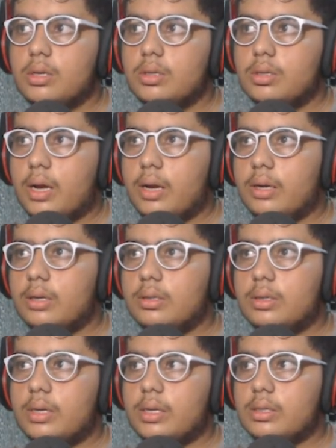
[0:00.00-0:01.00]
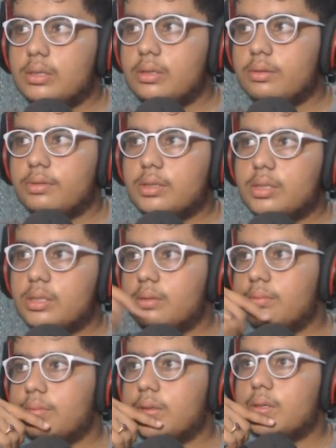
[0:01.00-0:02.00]
and a is the first
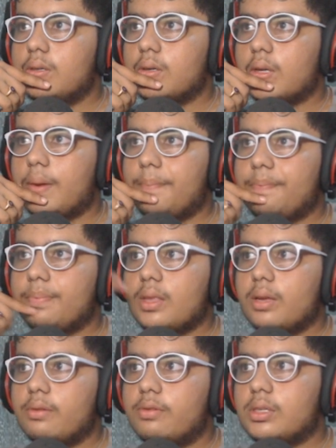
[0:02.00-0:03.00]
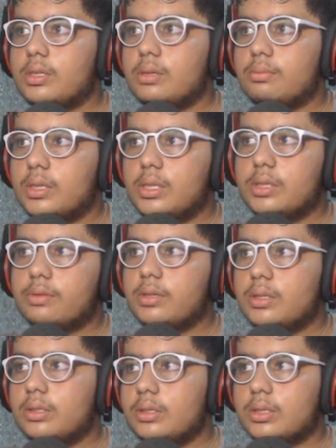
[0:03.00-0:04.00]
number. Okay, first number is
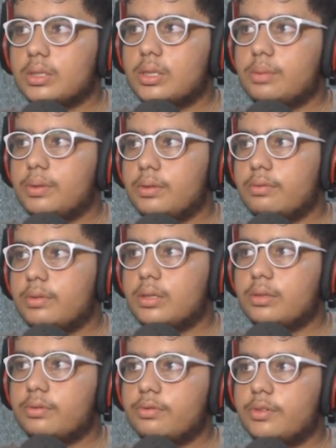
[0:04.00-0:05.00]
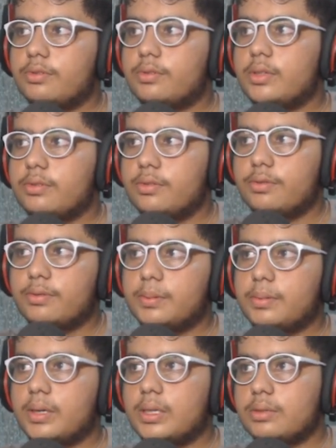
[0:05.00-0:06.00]
1, just keep it 1. 50
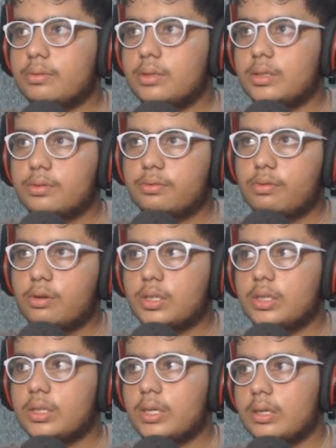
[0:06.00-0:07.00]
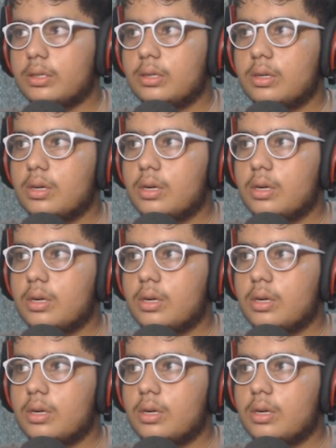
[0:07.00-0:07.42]
minus 1 is 49.